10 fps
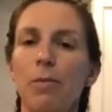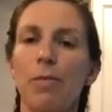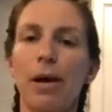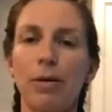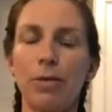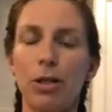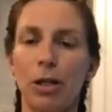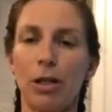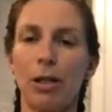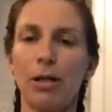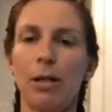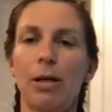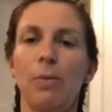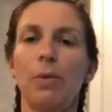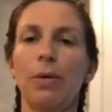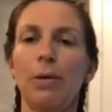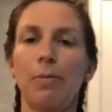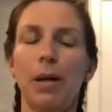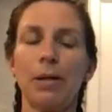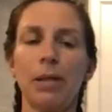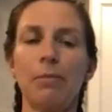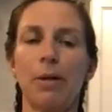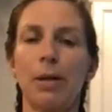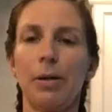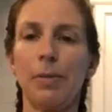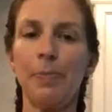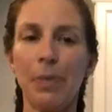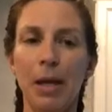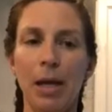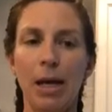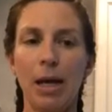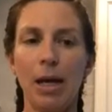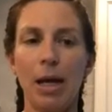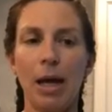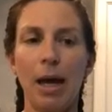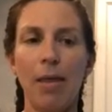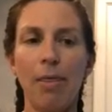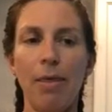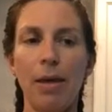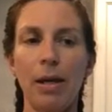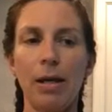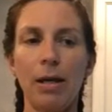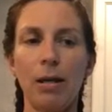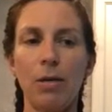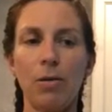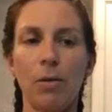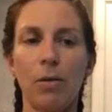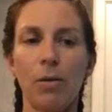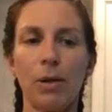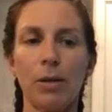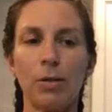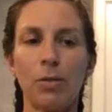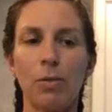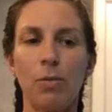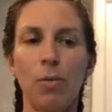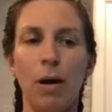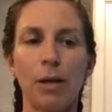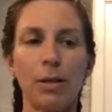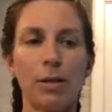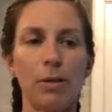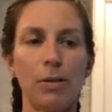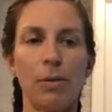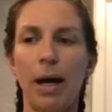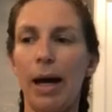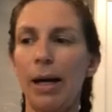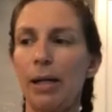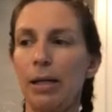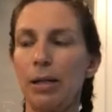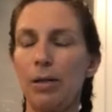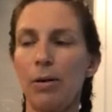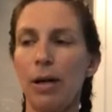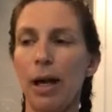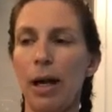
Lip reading: brown sugar with your melted butter. And then you're going to want to add in your